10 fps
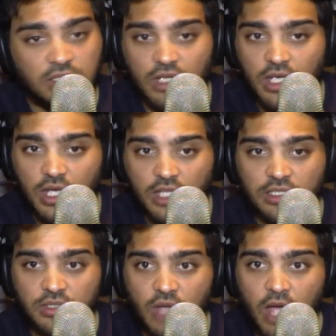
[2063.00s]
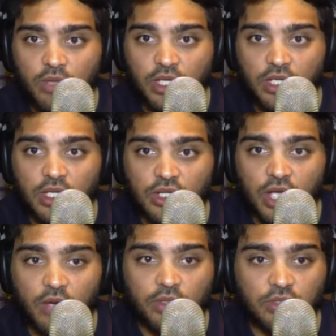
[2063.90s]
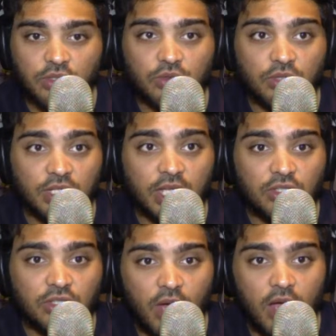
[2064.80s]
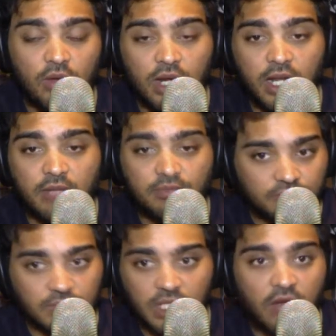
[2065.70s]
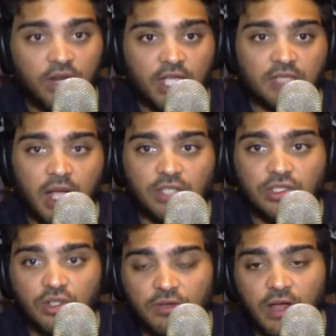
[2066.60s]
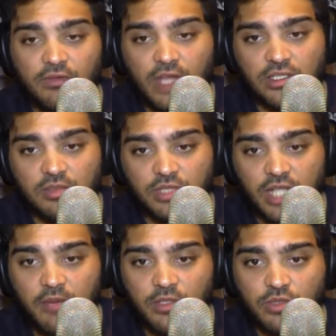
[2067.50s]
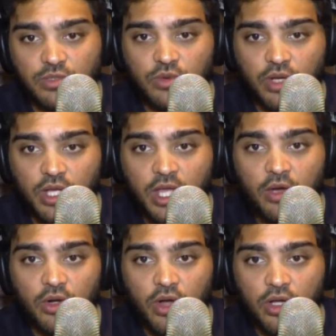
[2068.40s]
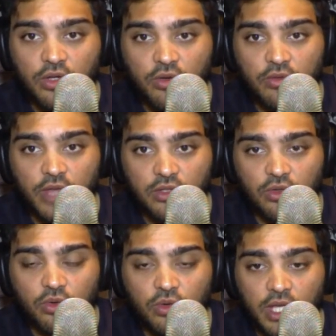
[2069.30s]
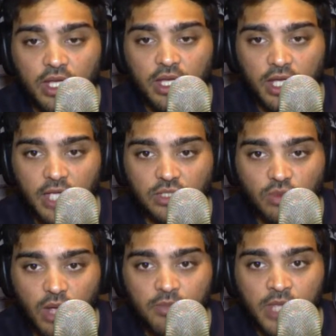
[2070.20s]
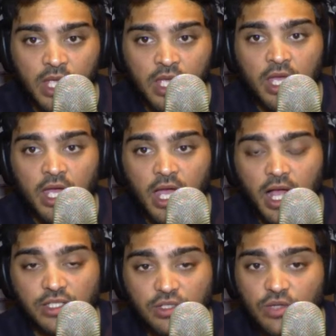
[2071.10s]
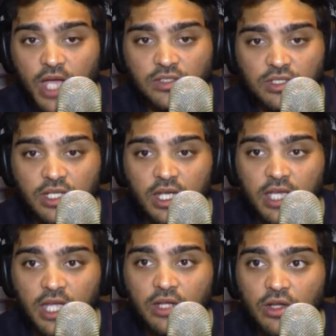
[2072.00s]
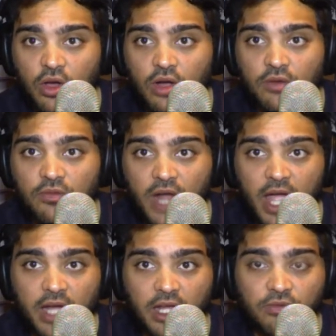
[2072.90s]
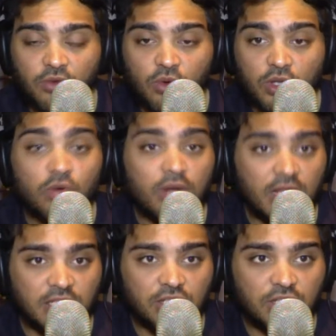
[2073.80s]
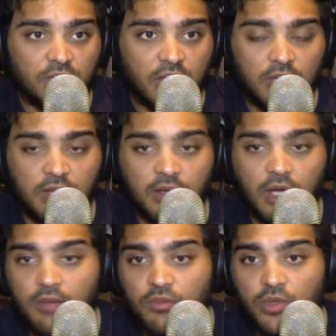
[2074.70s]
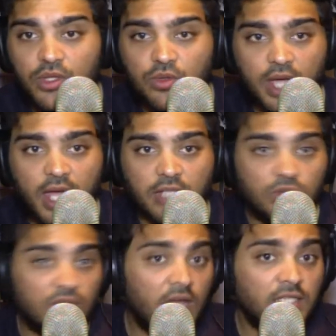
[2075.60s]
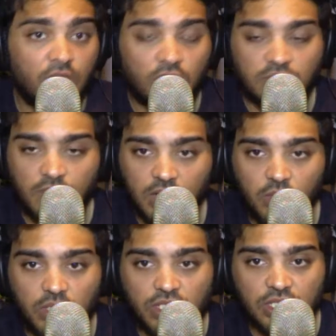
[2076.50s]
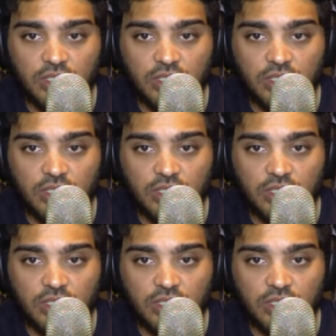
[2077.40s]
It's how we going to get to our next milestone of 5,000 subscribers, which we're knocking on that door as well. I'll see you guys again on Friday for a Q&A session, maybe with you guys, where you guys can ask me any questions.